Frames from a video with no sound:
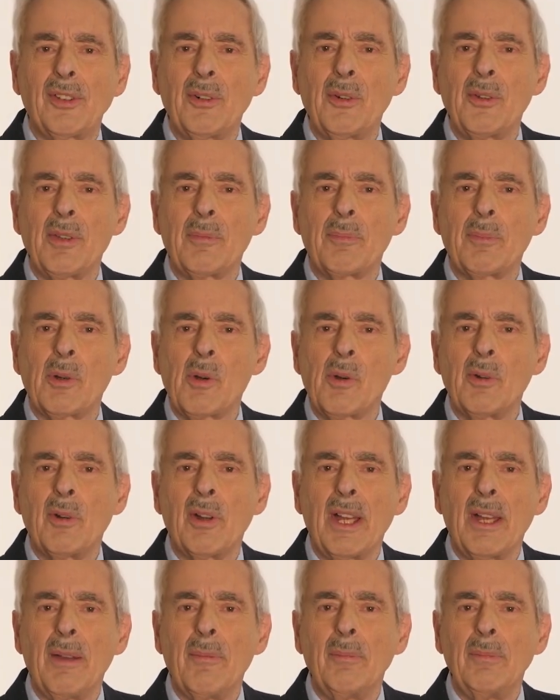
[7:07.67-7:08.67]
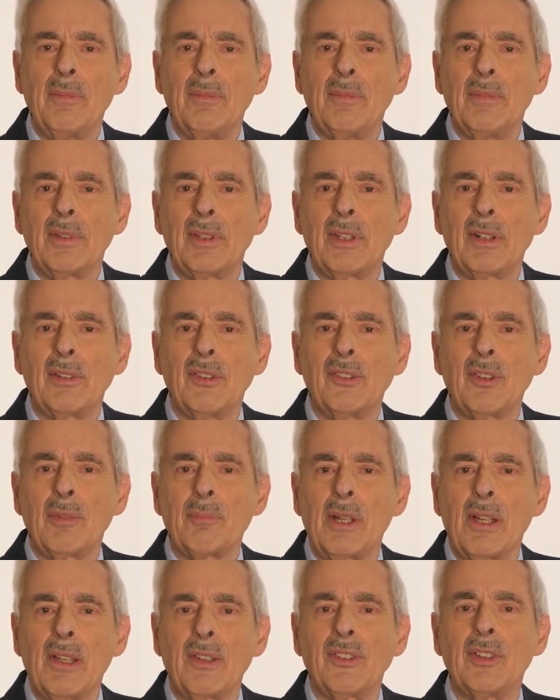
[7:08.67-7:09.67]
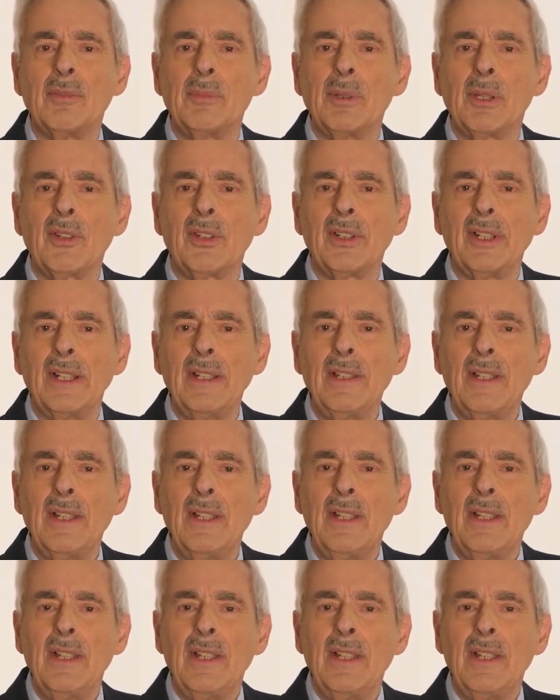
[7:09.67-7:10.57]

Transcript: through the program, there is a possibility